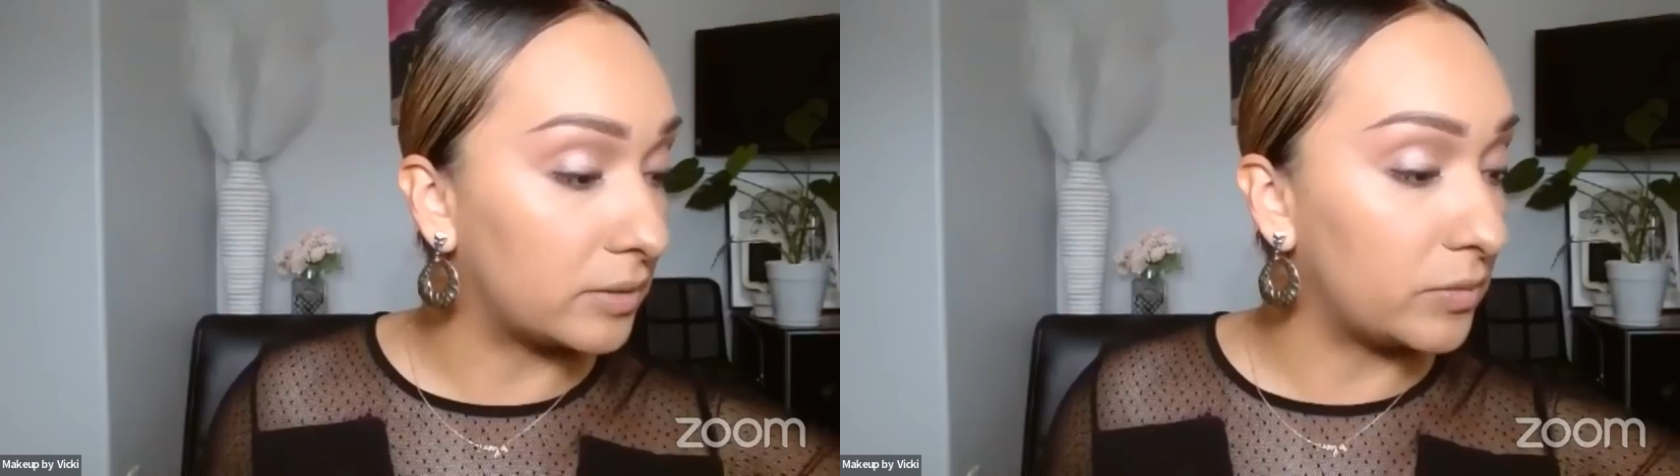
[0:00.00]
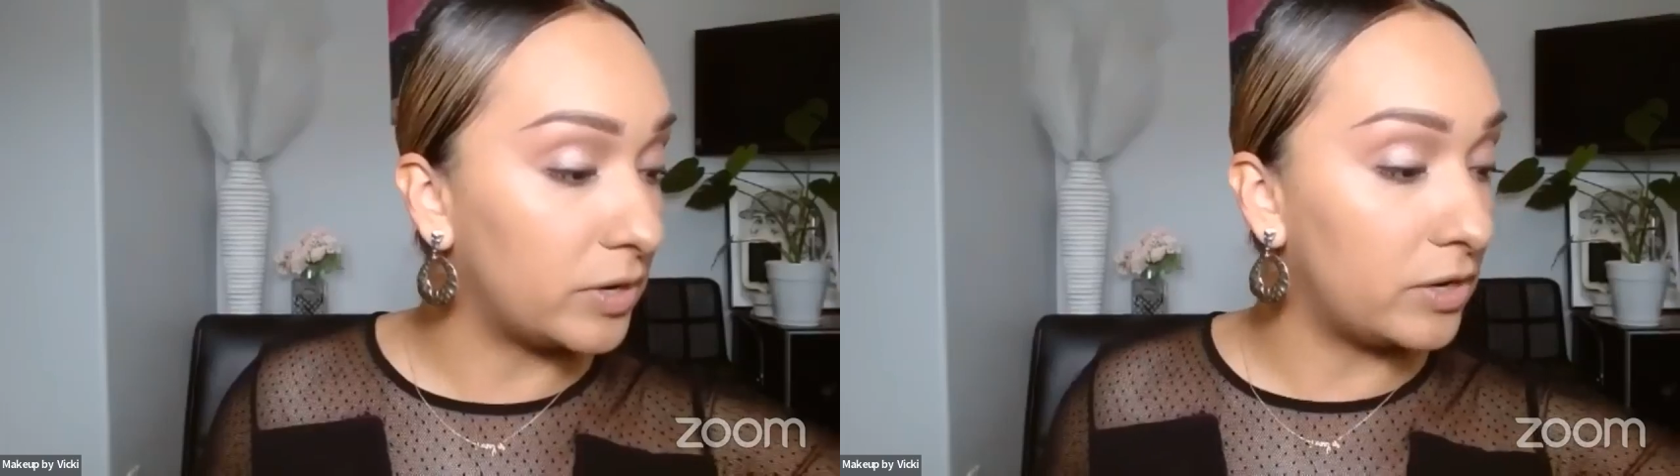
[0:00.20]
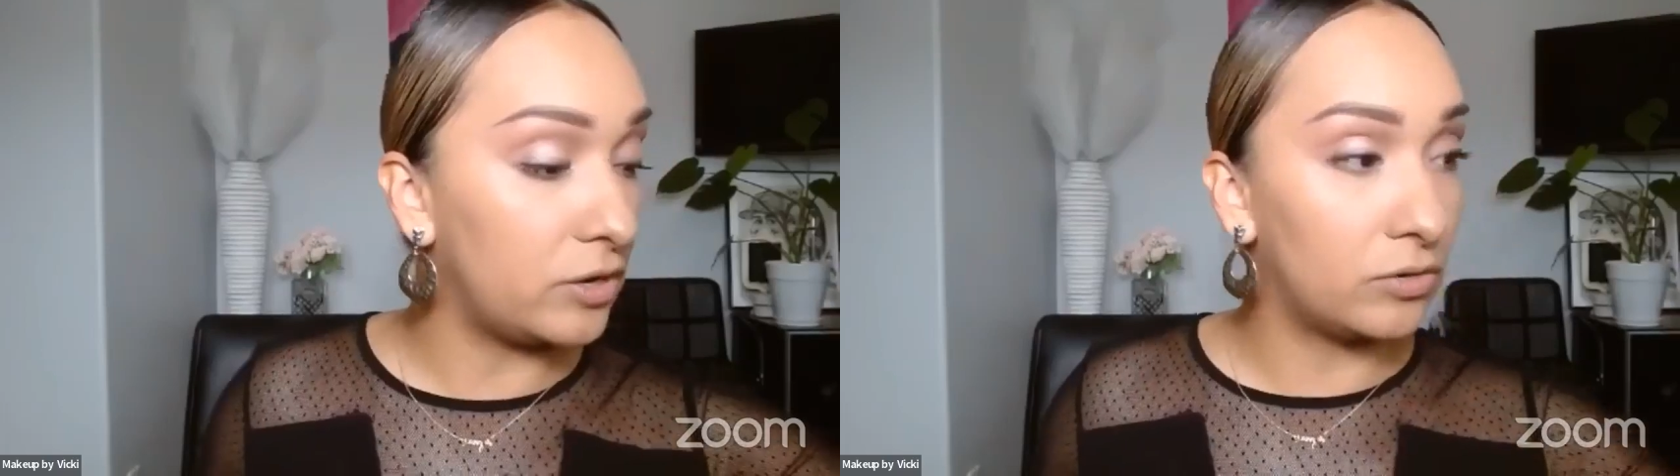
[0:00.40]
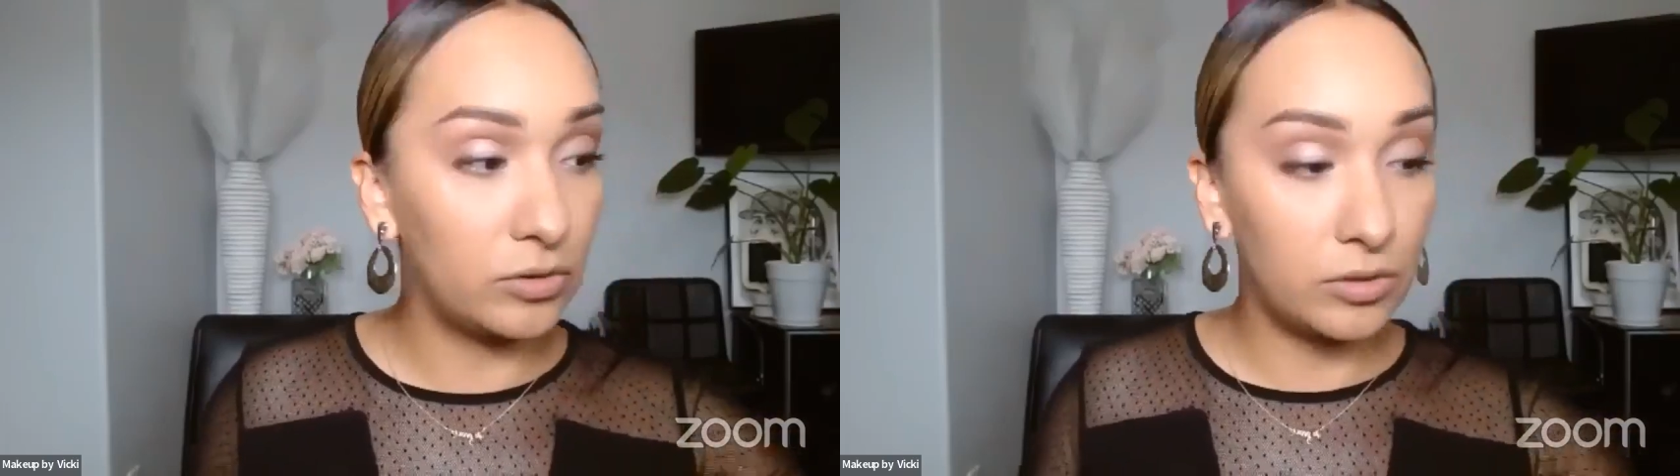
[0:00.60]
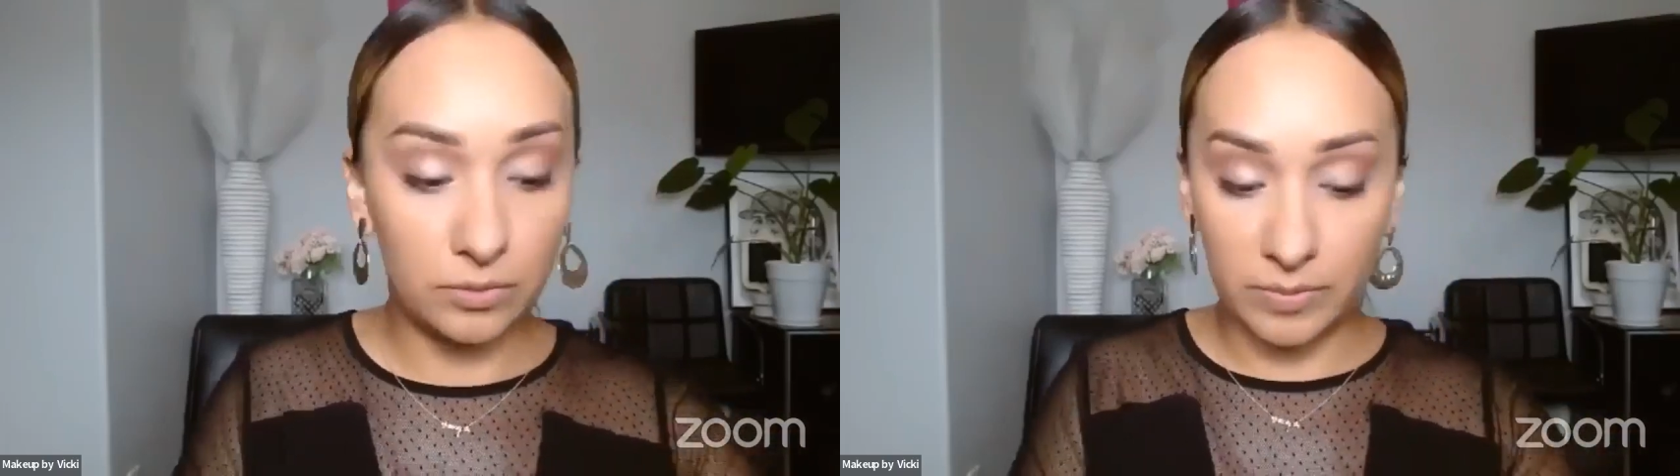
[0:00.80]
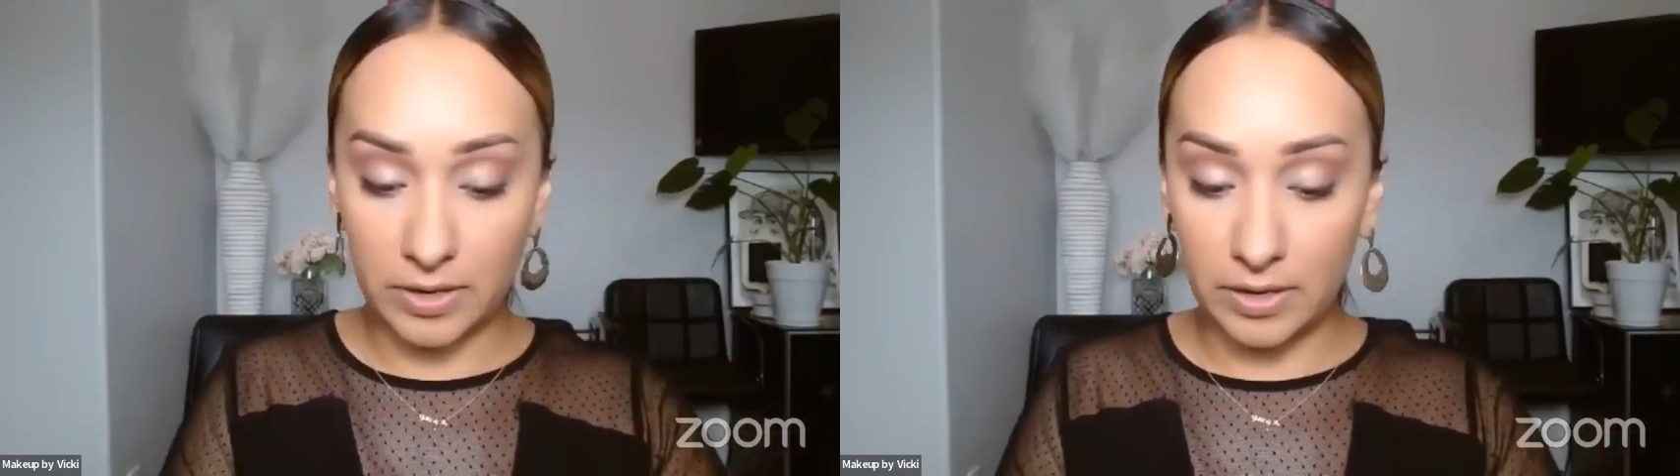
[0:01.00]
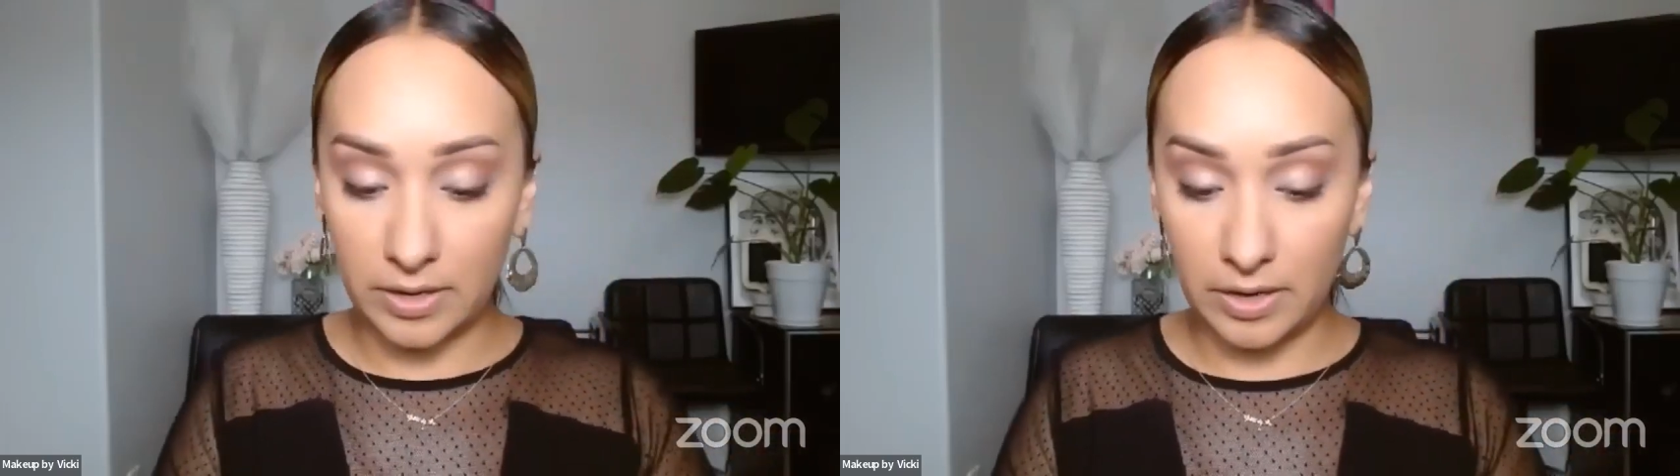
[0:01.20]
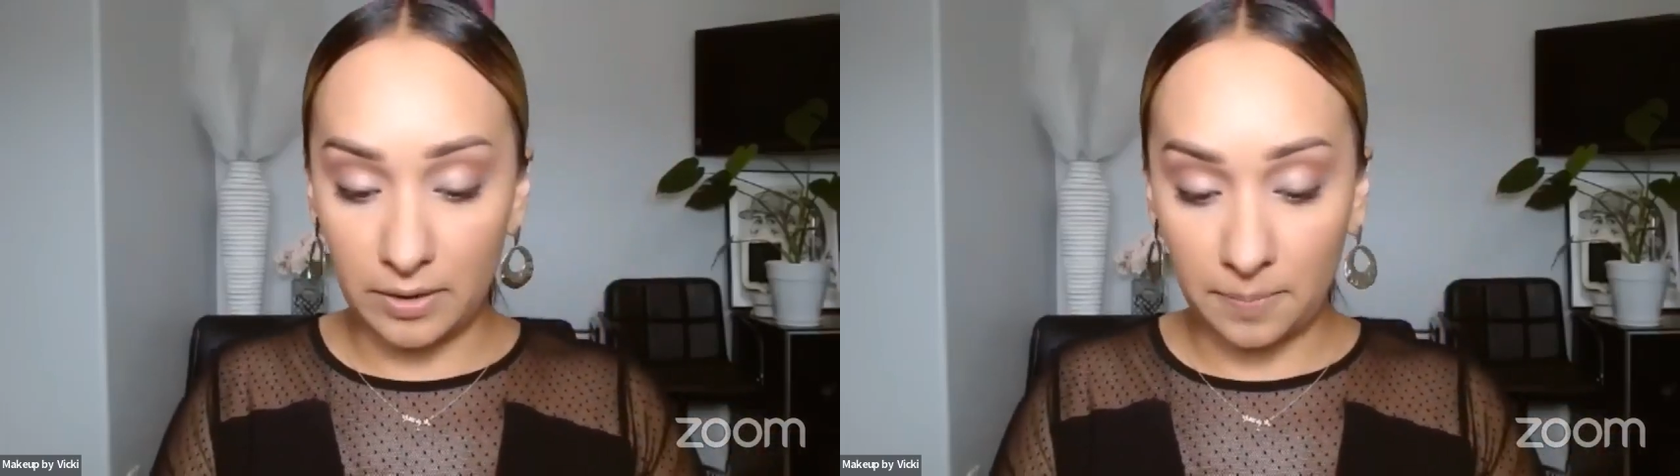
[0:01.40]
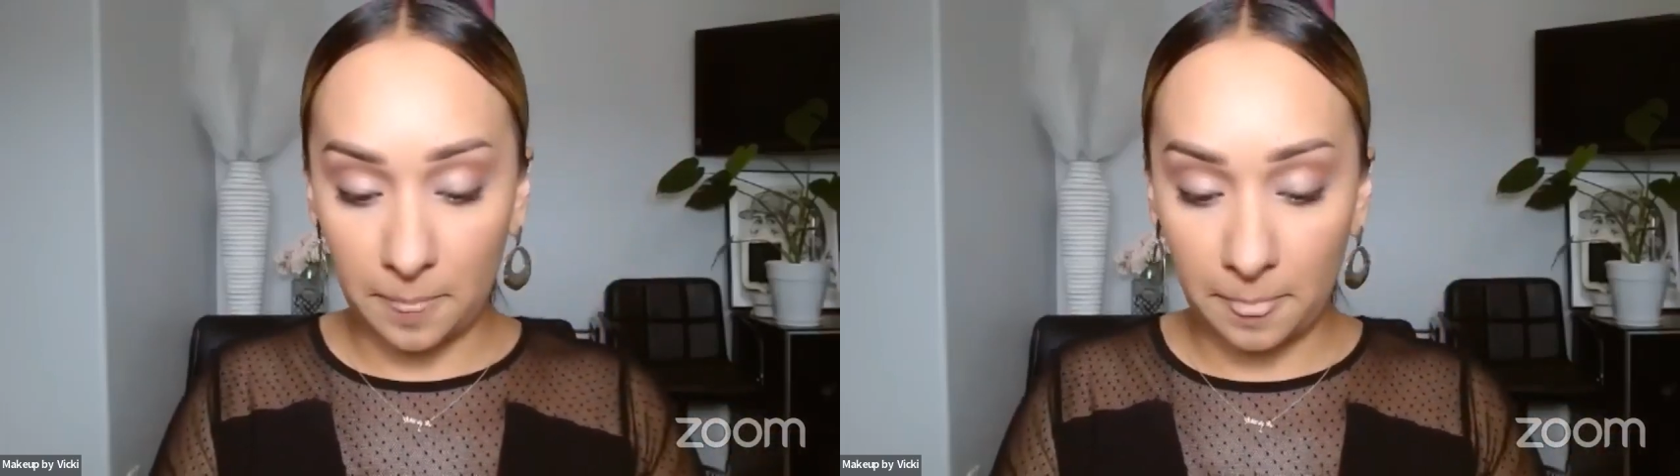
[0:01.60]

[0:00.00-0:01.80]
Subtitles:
I'm gonna use my